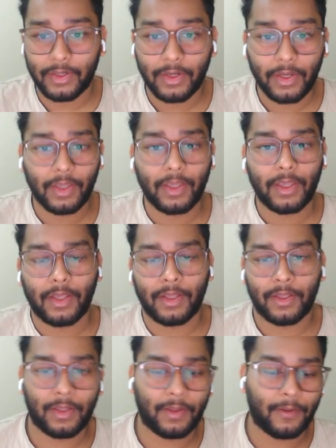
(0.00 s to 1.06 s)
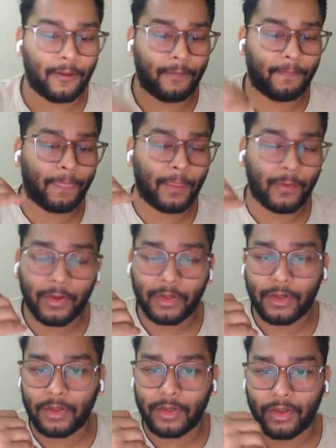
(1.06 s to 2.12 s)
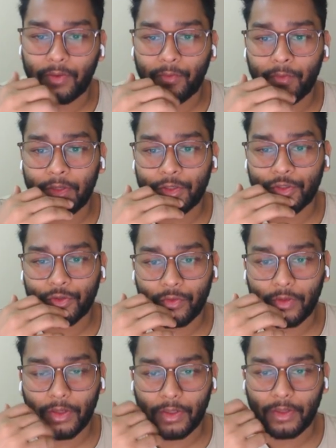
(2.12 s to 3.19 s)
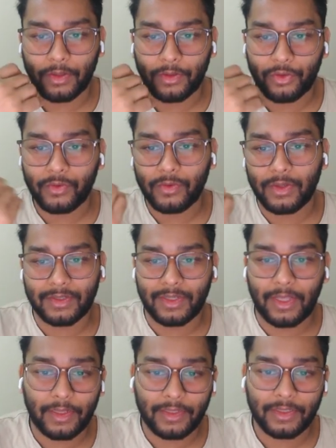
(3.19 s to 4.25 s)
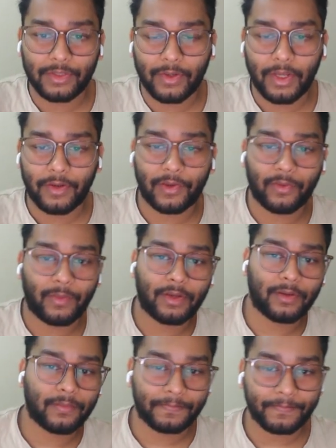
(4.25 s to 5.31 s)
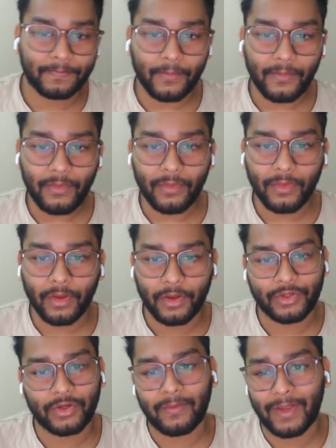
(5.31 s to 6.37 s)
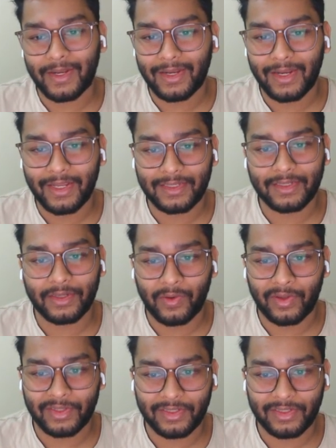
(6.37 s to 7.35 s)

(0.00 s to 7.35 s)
But what we should do is, this is what I recommend. You should have at least